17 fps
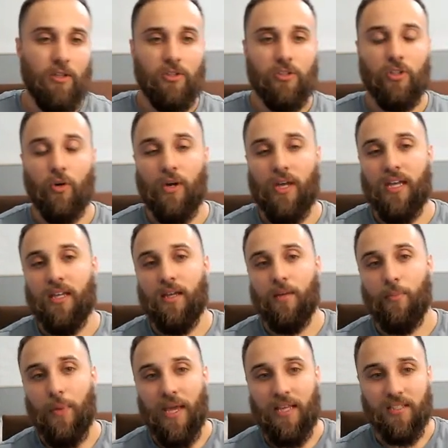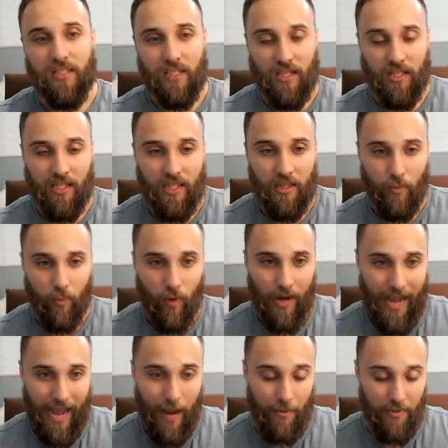So it basically, what
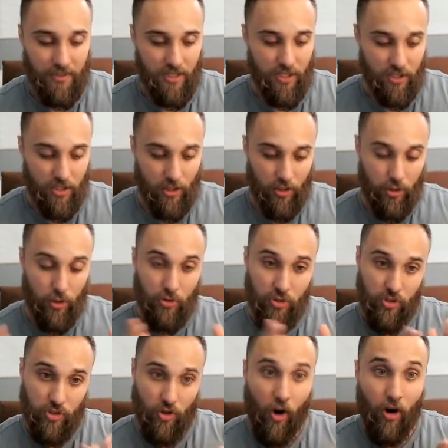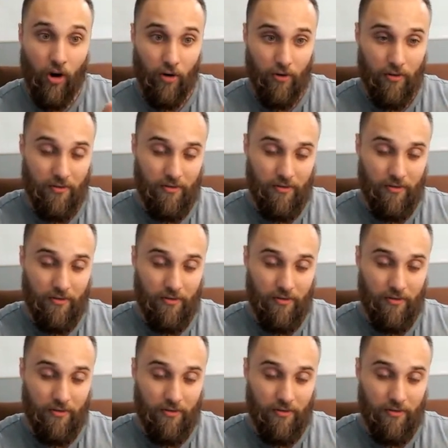happens is you start,